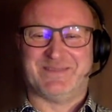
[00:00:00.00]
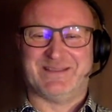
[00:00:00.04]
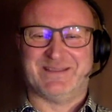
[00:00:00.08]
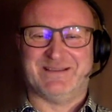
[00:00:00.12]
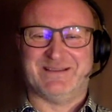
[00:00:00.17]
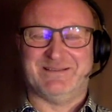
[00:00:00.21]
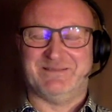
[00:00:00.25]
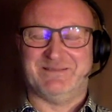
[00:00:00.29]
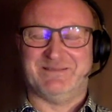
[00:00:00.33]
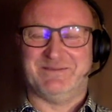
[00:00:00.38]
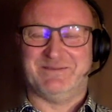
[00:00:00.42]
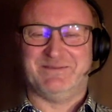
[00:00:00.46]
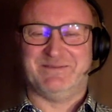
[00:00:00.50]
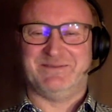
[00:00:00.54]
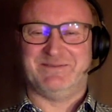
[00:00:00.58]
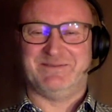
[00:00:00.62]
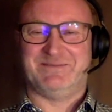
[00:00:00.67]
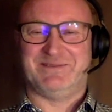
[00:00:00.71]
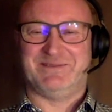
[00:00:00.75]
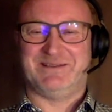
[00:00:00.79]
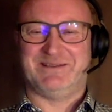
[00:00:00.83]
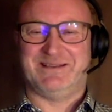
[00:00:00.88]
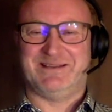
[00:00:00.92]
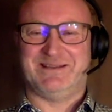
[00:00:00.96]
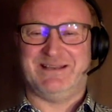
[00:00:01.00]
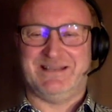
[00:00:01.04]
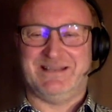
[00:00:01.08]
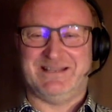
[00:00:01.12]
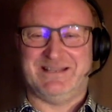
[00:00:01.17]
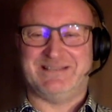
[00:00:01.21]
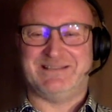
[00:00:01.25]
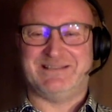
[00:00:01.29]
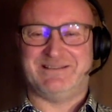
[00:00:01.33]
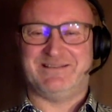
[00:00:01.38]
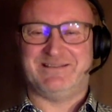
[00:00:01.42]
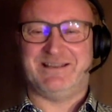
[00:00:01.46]
But again,
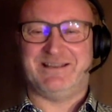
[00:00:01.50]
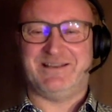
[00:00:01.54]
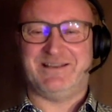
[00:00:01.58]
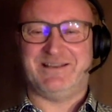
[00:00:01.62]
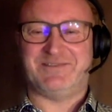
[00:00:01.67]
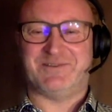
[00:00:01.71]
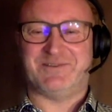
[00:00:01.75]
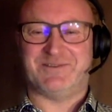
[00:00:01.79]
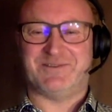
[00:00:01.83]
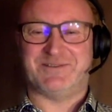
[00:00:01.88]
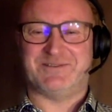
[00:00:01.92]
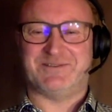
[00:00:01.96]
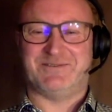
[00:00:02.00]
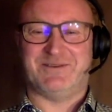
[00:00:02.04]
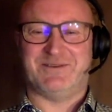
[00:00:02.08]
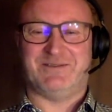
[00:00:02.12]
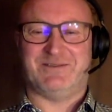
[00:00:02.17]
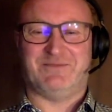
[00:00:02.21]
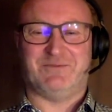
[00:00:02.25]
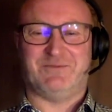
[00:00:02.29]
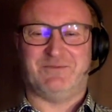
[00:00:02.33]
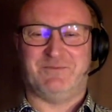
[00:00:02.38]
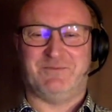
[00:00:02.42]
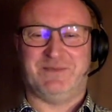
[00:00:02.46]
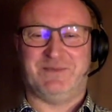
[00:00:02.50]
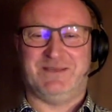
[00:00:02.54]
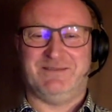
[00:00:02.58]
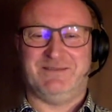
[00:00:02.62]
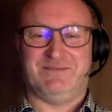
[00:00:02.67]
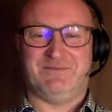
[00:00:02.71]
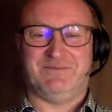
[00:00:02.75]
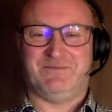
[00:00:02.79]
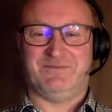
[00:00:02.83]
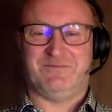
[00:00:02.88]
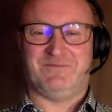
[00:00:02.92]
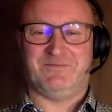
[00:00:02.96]
it's dangerous. You have to
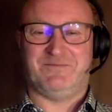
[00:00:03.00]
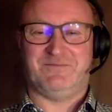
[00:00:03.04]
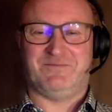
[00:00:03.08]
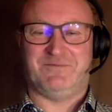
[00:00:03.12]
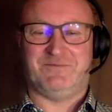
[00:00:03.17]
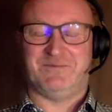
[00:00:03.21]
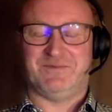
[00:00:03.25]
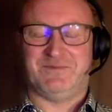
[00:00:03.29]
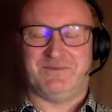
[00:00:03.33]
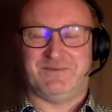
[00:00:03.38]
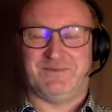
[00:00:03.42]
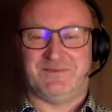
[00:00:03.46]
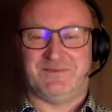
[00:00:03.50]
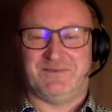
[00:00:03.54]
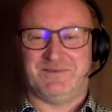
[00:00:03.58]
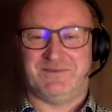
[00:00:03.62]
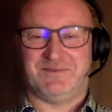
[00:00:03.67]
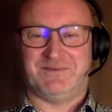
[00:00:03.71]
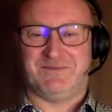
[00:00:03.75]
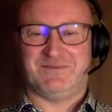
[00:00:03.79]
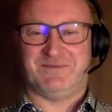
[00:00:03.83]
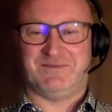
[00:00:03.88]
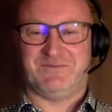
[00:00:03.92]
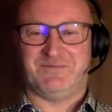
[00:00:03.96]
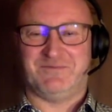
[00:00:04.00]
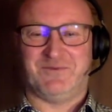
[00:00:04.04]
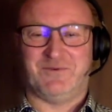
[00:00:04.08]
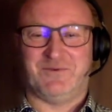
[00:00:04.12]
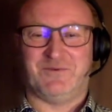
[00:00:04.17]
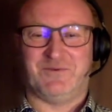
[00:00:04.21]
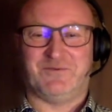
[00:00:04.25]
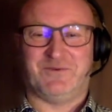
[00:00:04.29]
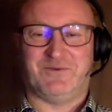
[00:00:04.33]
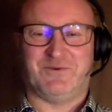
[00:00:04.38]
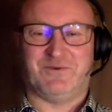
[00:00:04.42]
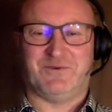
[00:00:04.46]
be
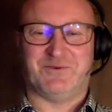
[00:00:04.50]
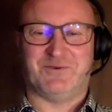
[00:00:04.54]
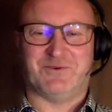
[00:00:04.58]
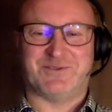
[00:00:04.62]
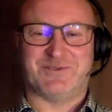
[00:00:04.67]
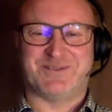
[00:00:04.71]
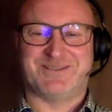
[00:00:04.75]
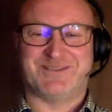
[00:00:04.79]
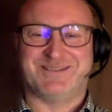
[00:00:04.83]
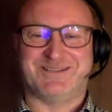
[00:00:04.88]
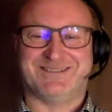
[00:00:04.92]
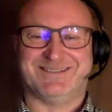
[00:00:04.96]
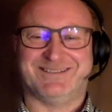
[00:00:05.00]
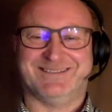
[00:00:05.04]
focused.